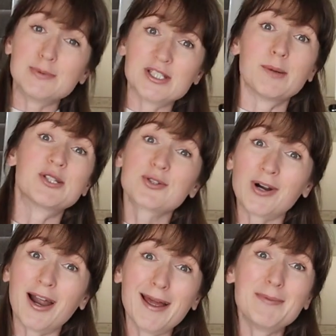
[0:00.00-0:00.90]

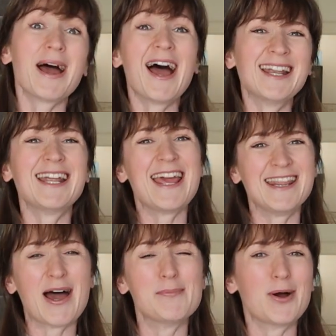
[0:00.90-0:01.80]
subscribe and
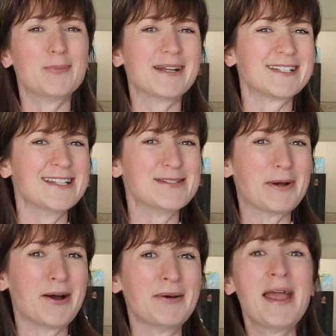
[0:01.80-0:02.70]
hit that bell button as
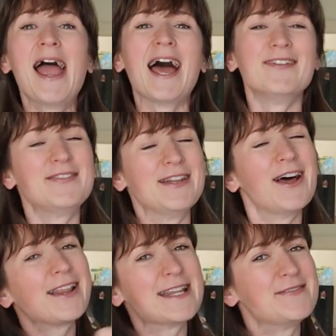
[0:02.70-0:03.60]
well. And if you
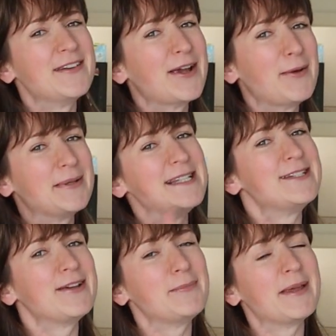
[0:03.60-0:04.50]
like this video, please
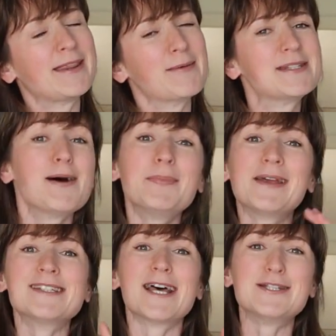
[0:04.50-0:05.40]
do give me a thumbs up
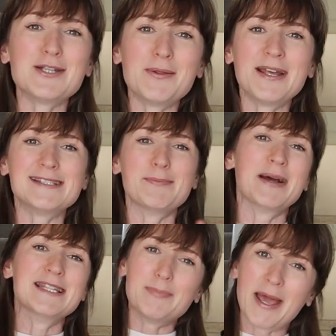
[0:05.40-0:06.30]
because I do these in
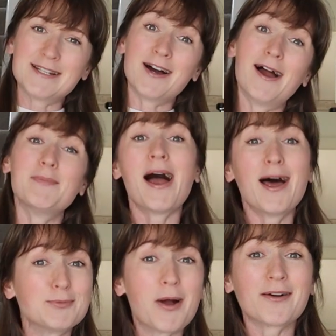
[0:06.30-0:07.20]
my spare time
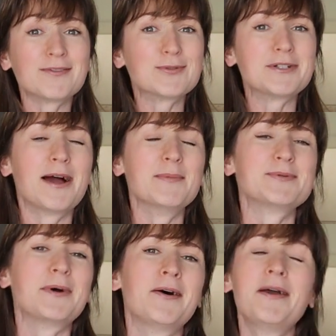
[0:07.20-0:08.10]
and work full time as
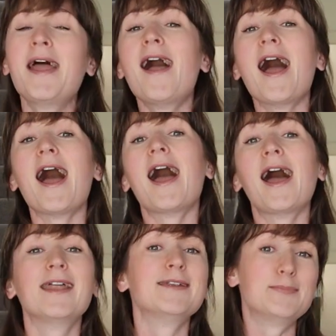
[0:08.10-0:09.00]
well.
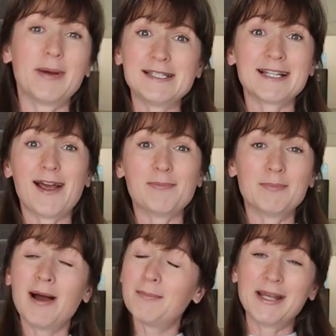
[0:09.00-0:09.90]
And basically I'm a
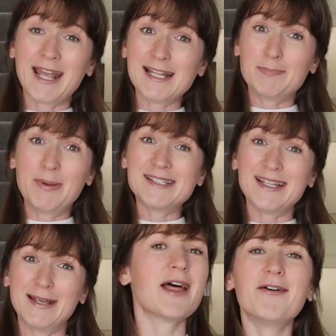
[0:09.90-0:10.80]
mum, it gets
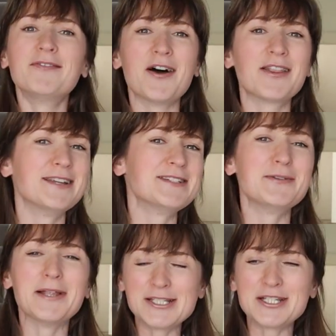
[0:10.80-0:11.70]
busy. Without further ado,
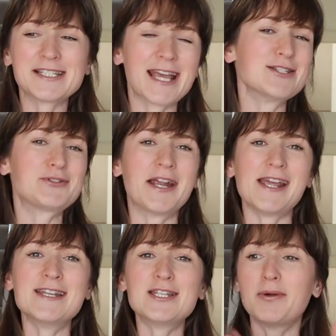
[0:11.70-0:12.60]
let's just get straight
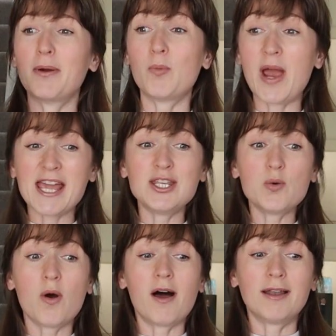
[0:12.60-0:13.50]
into it. Where
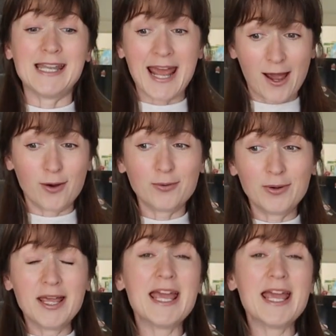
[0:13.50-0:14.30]
you are now